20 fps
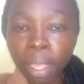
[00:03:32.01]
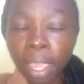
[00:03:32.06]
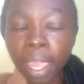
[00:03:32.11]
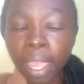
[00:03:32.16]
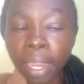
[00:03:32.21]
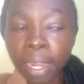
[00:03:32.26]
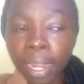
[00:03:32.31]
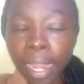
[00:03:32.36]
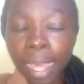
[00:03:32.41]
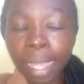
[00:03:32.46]

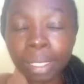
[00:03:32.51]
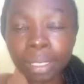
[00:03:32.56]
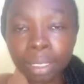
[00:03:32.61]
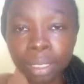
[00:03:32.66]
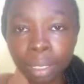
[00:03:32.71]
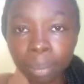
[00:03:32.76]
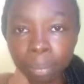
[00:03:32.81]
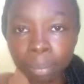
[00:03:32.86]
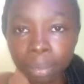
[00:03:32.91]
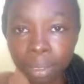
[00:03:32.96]
and
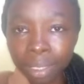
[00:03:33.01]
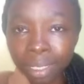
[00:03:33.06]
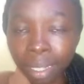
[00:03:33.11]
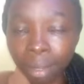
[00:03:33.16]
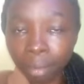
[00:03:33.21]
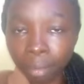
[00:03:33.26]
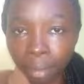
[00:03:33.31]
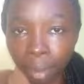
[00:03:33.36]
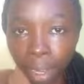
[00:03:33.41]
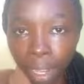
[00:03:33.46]

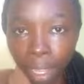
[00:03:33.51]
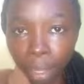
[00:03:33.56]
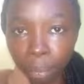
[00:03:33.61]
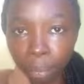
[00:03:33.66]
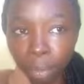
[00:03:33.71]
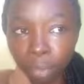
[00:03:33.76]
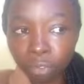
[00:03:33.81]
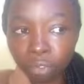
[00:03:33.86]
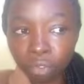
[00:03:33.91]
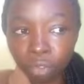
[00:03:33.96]
unsubscribe
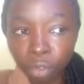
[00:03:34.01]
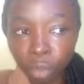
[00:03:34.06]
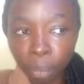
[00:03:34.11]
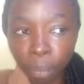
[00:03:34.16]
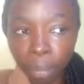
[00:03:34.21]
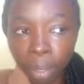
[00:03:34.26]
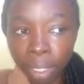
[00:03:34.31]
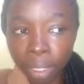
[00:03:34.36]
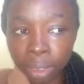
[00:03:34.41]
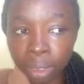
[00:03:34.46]

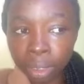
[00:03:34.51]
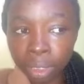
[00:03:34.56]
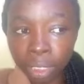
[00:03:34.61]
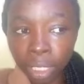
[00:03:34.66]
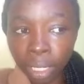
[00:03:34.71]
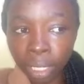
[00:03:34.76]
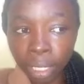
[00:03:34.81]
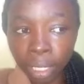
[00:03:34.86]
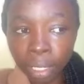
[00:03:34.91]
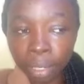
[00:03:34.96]
from his
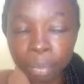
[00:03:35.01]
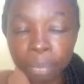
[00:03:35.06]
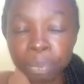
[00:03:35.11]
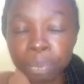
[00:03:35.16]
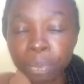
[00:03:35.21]
channel.